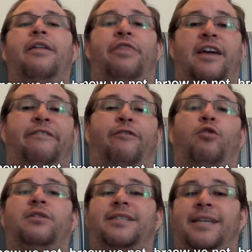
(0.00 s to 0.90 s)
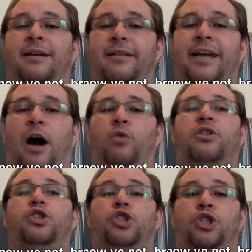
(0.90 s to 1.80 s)
therefore singling
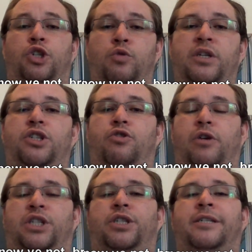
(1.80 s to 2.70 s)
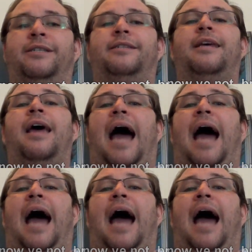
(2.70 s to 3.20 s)
out the Jewish Christians